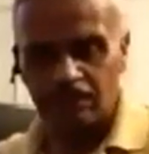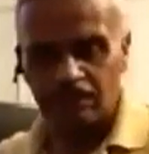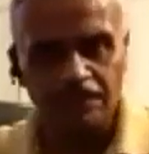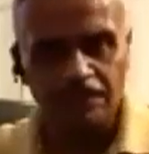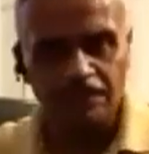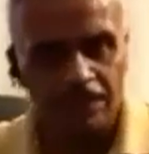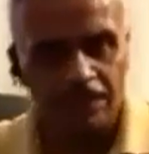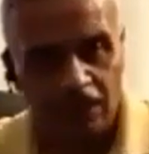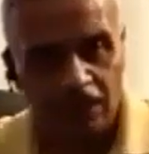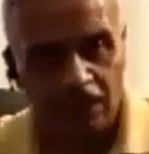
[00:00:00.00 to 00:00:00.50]

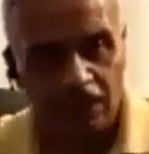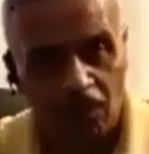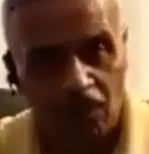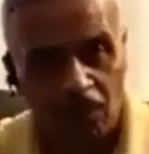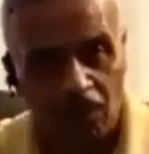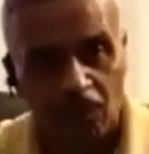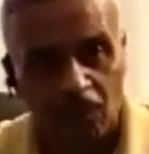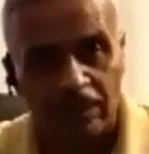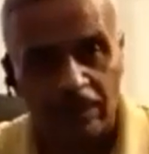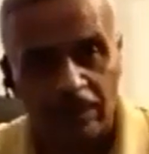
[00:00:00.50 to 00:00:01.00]
the low
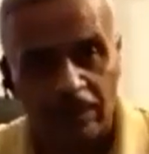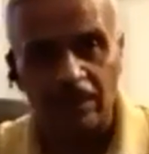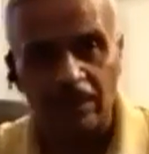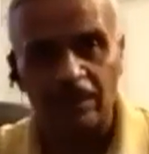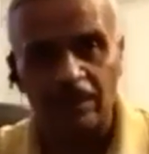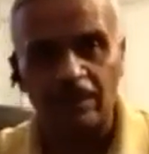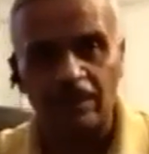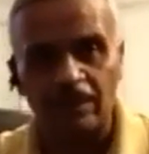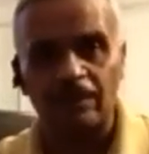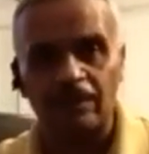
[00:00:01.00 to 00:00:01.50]
one
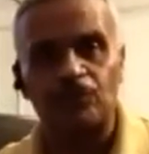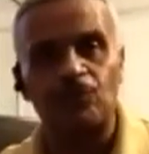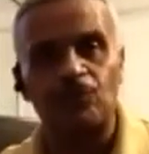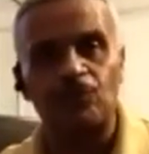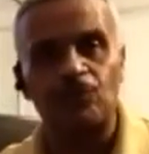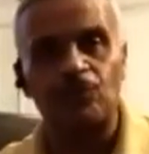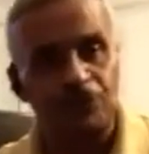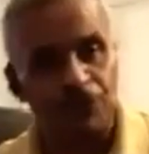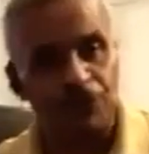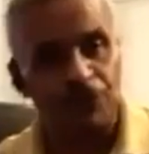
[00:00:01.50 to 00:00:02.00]
to a
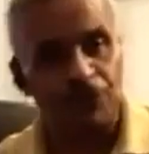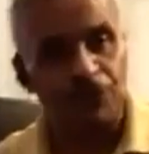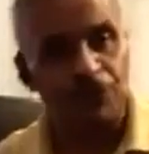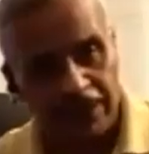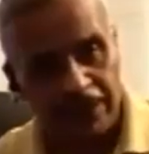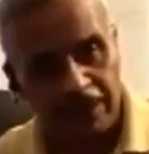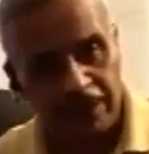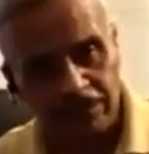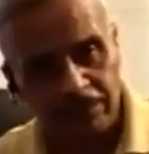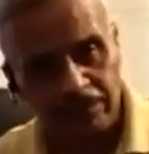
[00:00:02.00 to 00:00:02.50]
G.
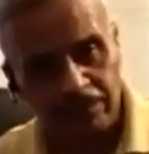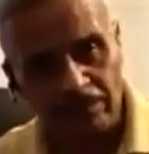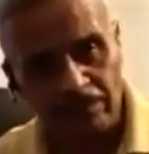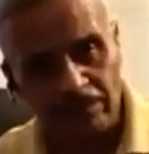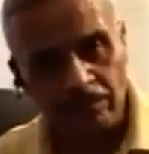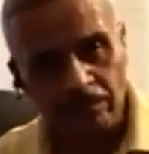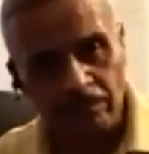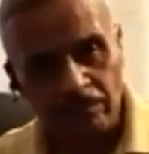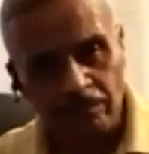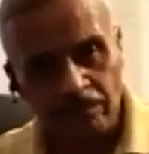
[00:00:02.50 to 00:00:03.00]

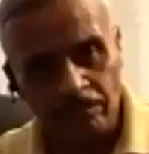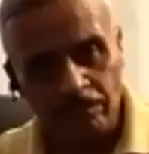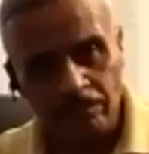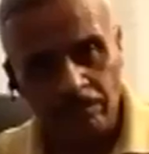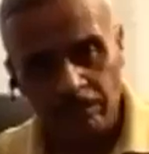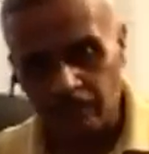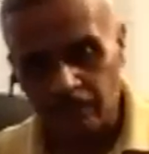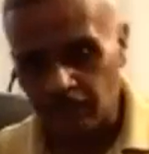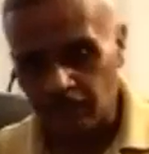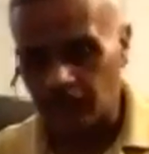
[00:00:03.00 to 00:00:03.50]

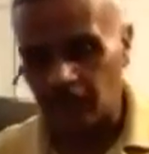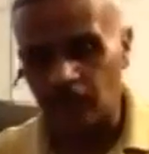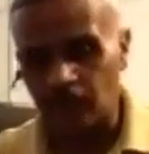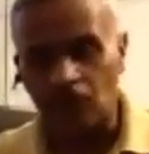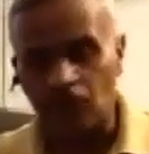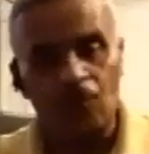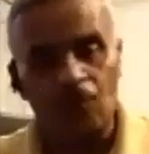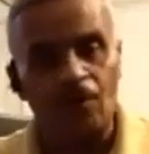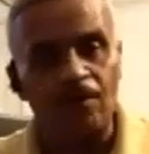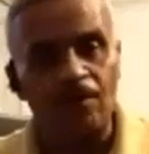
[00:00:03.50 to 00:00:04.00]
The
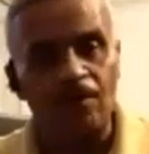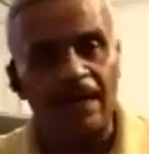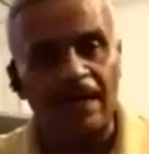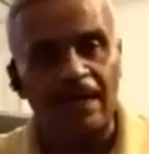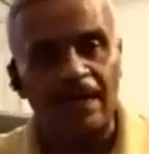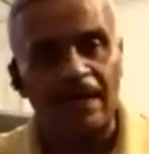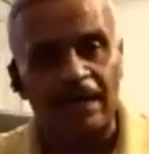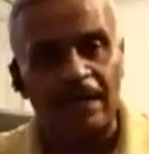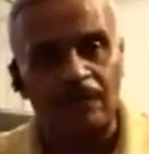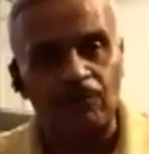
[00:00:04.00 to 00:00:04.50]
conga,
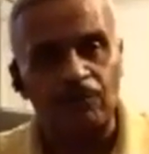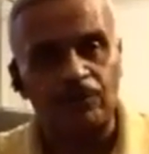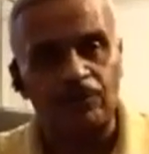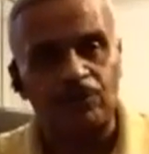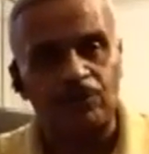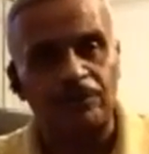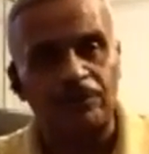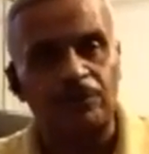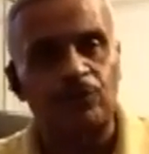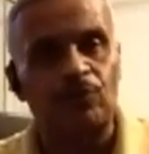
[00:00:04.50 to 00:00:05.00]
we
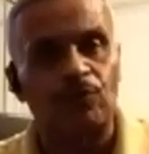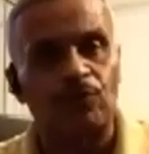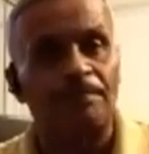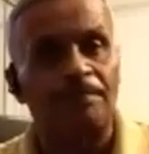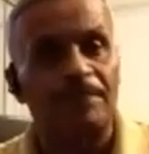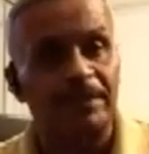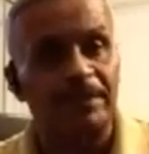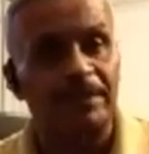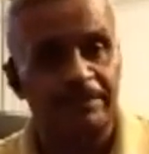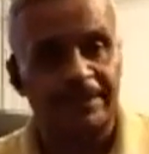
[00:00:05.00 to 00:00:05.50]
tune it to a
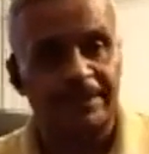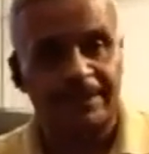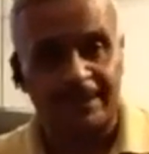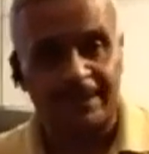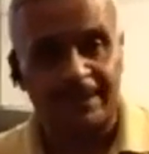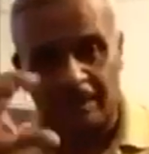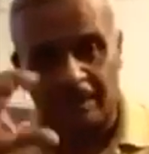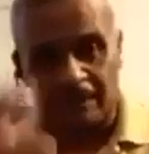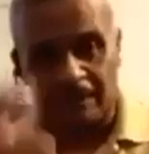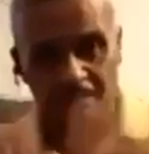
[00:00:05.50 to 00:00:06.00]
middle
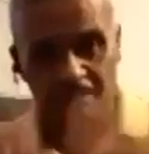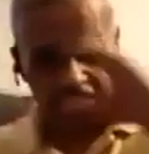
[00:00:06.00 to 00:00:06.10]
C,